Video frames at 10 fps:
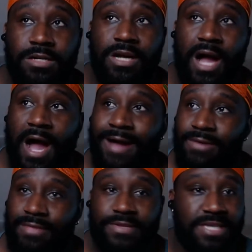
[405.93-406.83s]
I would
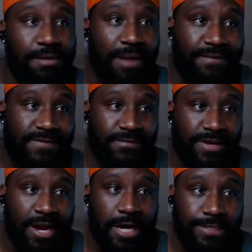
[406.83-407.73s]
have to say my favorite
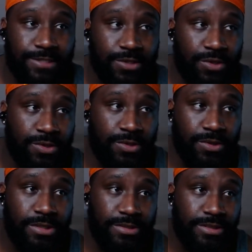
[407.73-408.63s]
character
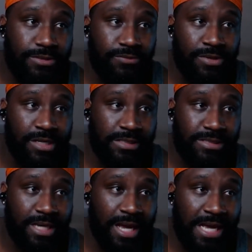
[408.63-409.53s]
was
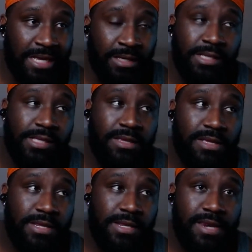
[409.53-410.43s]

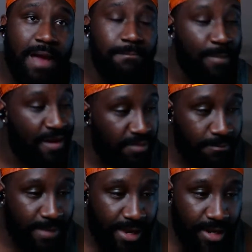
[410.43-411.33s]
not Method
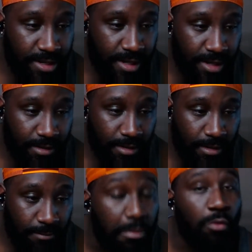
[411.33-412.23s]
Man,
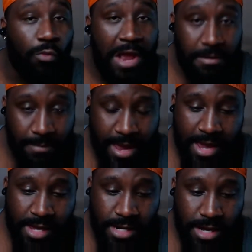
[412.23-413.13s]
but Red
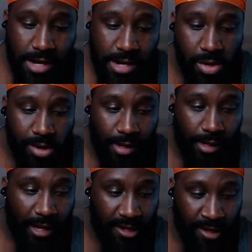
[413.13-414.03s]
Man
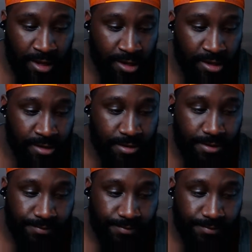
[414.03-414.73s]
and